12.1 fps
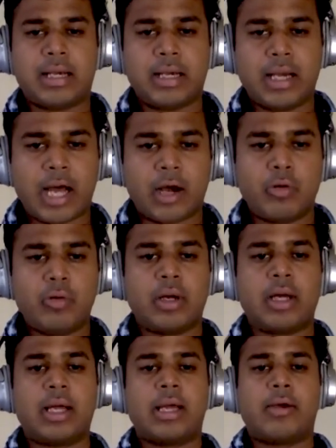Now,
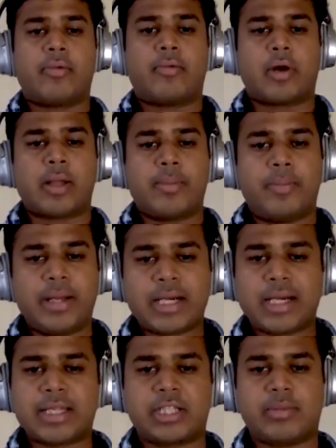for a
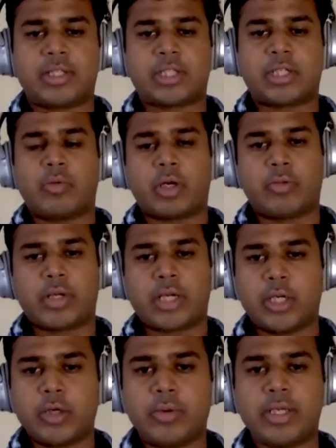better estimation, what we
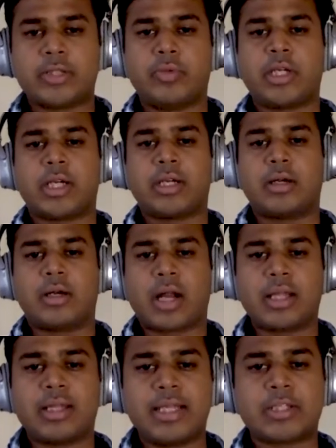can do is we can
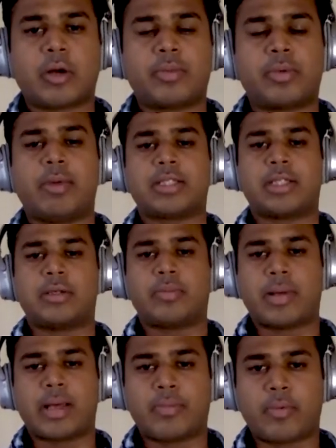run this optimization
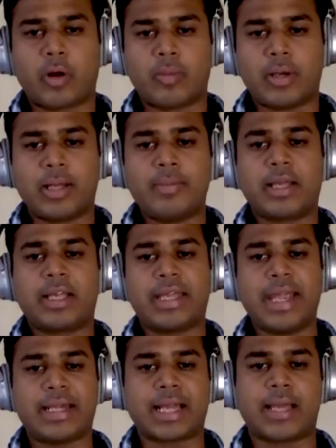problem
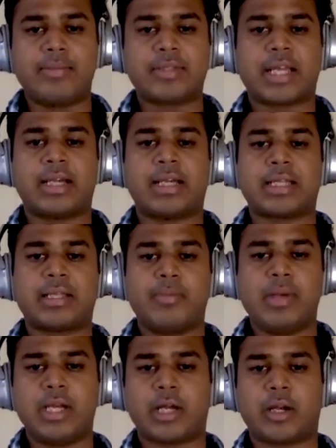k times and take the
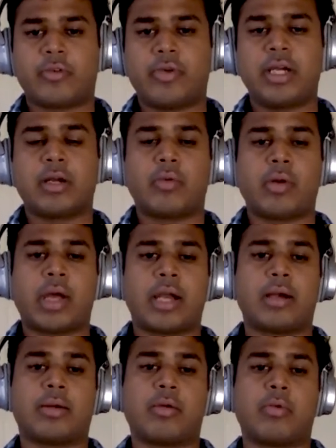median of it,
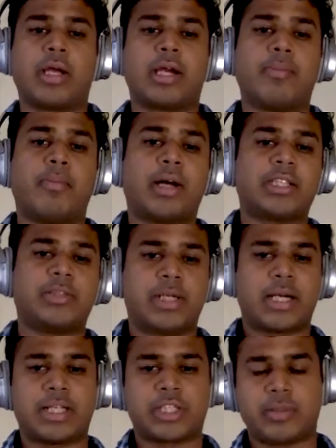and we get a much
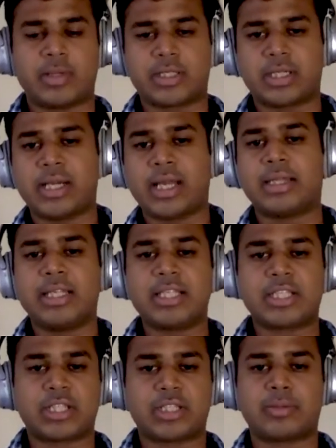better estimation. And
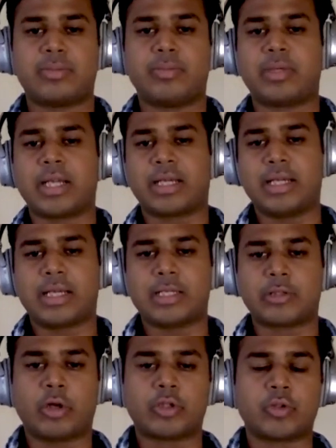this technique
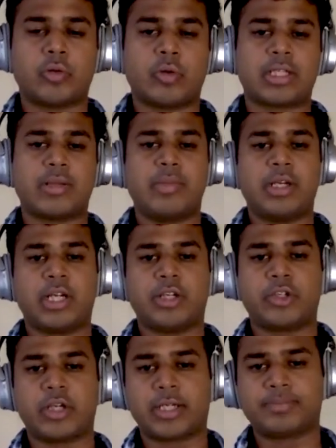is also known as a
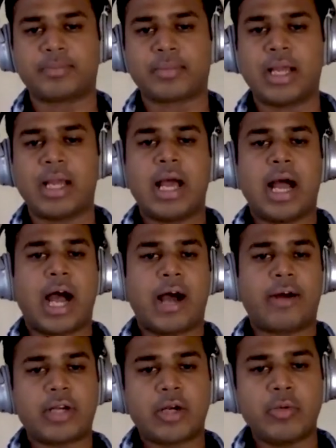median tree.
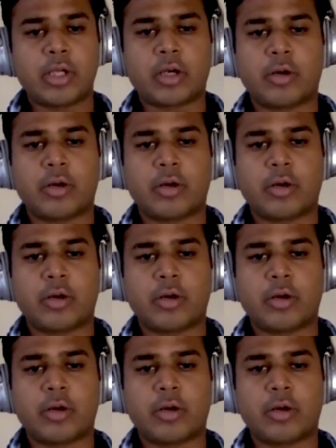After we